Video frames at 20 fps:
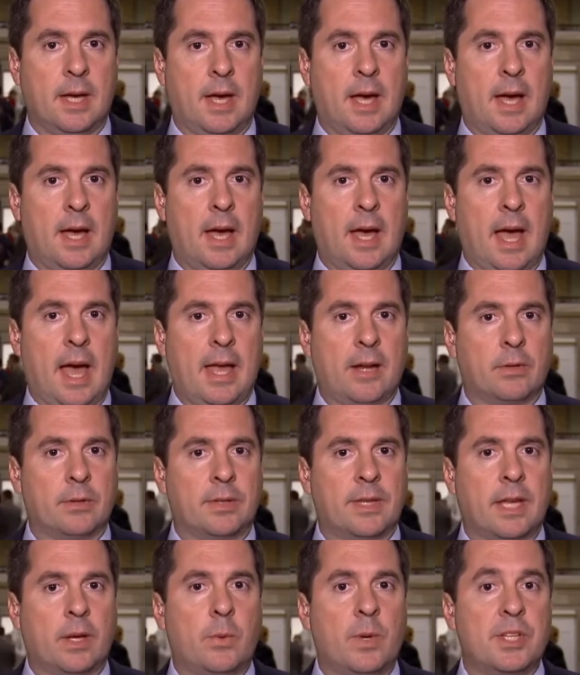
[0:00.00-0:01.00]
I don't
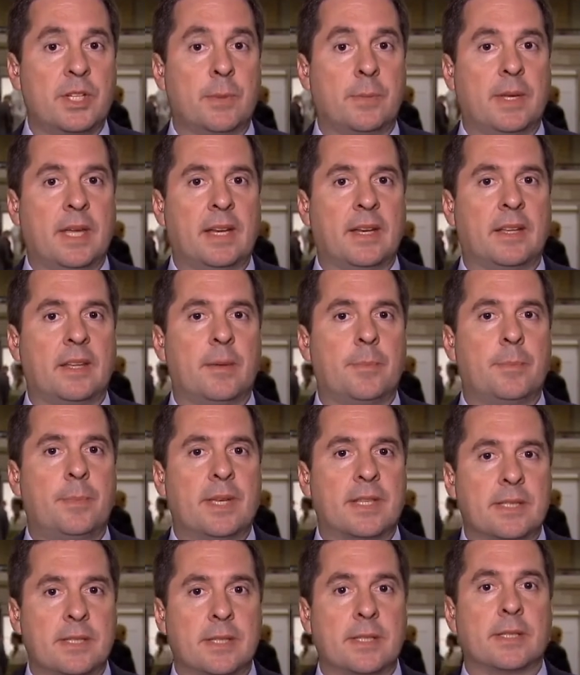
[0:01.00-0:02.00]
think we should get in the
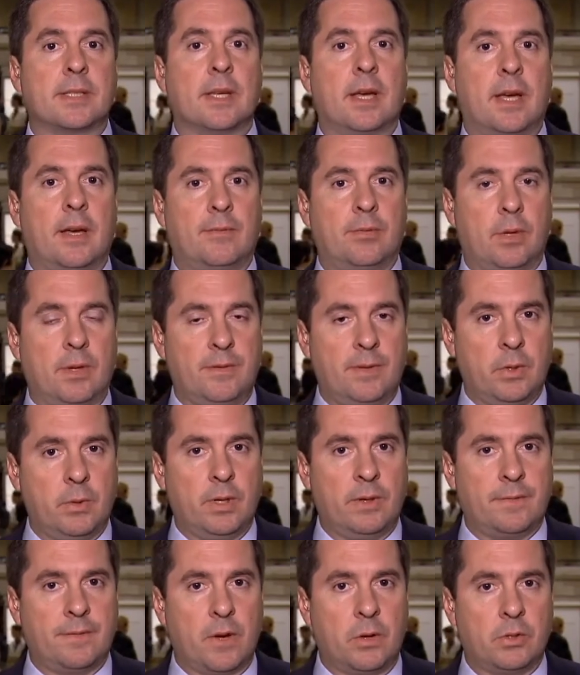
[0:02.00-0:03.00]
business of
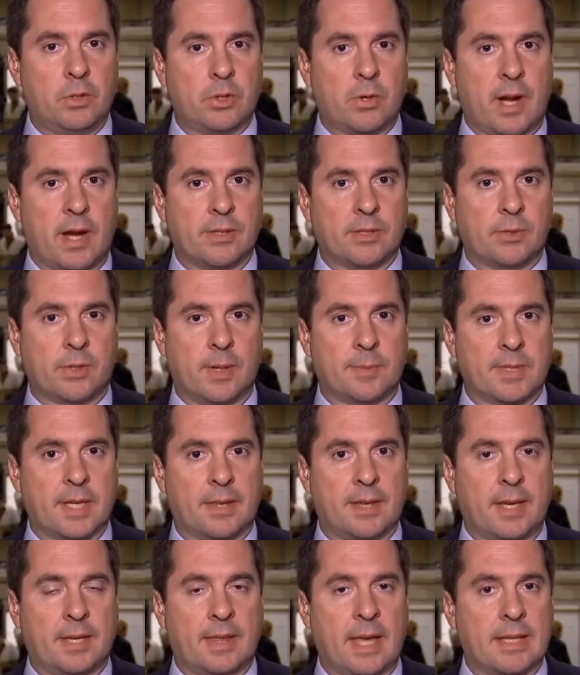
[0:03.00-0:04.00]
reviewing phone transcripts. I
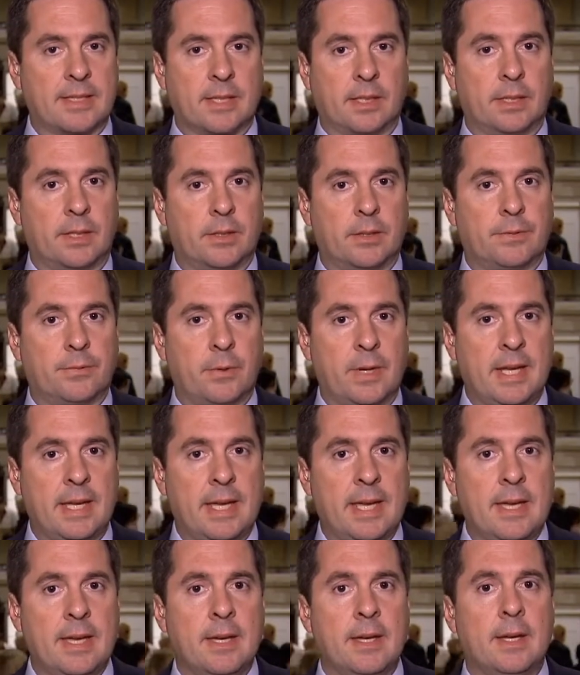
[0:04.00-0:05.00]
think that's a little
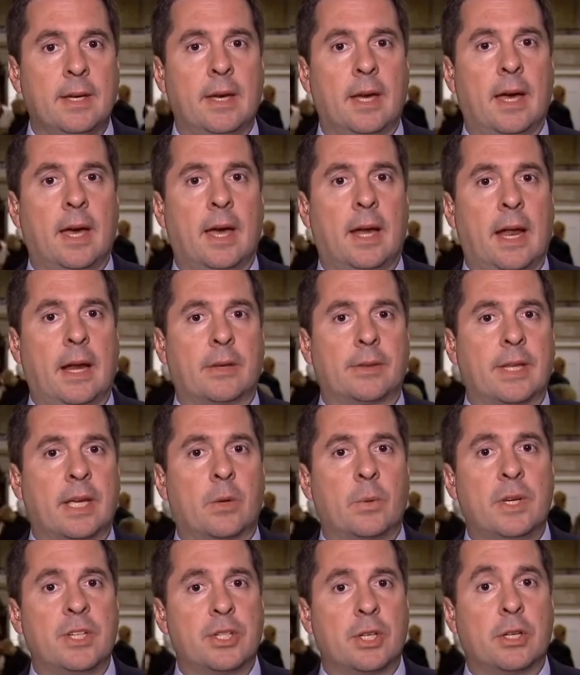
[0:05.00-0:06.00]
freaky, and I don't
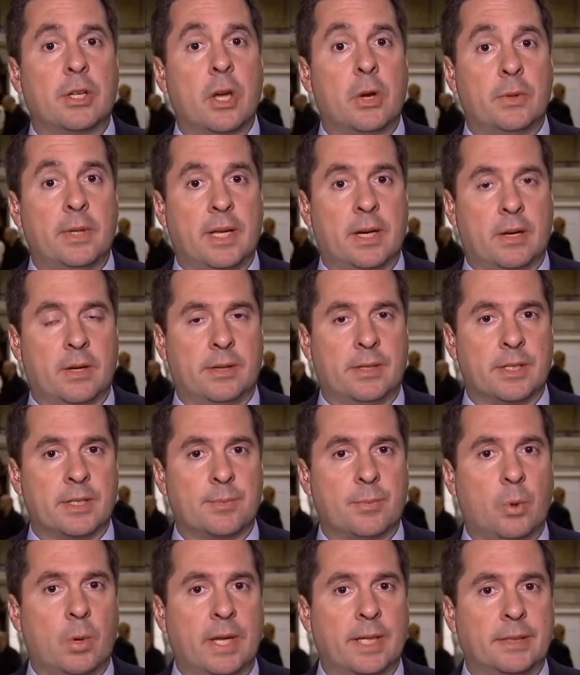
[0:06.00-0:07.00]
think we should go there at this
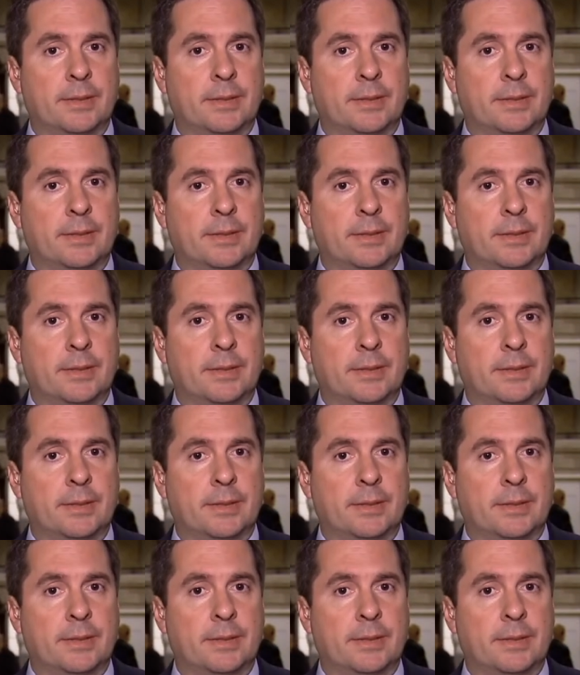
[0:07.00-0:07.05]
point.